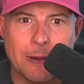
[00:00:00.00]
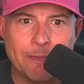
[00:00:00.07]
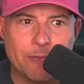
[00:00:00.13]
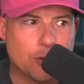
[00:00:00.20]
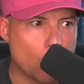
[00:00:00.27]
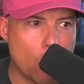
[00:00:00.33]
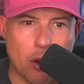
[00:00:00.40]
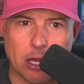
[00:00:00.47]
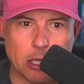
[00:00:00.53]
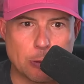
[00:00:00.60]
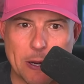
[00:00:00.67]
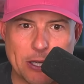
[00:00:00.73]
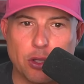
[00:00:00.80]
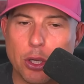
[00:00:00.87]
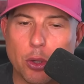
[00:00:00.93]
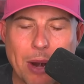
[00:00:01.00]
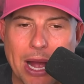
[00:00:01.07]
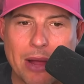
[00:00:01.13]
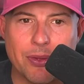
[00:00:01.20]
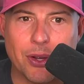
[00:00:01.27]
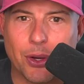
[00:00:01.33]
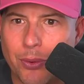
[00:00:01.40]
So especially
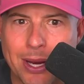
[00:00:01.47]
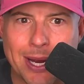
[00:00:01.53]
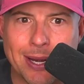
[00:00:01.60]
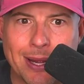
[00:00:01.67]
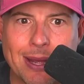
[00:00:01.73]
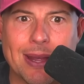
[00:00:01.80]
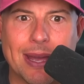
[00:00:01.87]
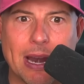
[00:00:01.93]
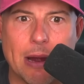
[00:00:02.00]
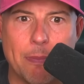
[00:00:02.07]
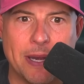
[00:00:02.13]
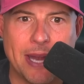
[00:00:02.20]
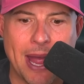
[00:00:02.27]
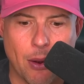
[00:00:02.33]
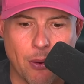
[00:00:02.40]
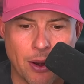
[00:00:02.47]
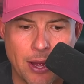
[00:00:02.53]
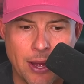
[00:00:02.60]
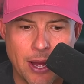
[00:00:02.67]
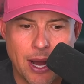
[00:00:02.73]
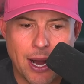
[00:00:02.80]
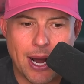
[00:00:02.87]
around the green, he can get up and down.
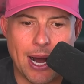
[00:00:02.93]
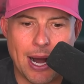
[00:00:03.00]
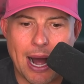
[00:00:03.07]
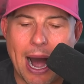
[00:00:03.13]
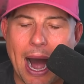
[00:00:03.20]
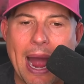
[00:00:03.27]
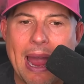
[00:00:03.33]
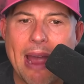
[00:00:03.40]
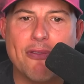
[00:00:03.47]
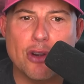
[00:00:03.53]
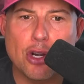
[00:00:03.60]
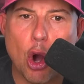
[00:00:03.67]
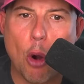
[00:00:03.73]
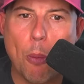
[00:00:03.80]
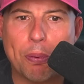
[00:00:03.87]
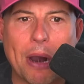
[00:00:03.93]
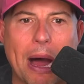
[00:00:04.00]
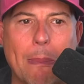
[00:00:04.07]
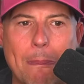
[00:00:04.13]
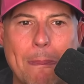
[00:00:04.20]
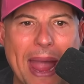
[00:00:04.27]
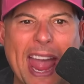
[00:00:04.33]
I have no
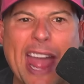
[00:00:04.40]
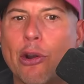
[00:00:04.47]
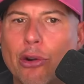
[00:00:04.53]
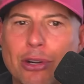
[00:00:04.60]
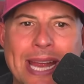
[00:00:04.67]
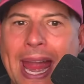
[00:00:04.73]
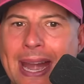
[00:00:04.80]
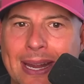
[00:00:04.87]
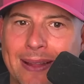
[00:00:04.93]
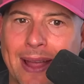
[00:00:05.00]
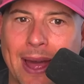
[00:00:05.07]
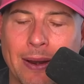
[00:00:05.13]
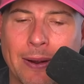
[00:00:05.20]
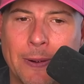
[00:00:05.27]
problem entertaining that.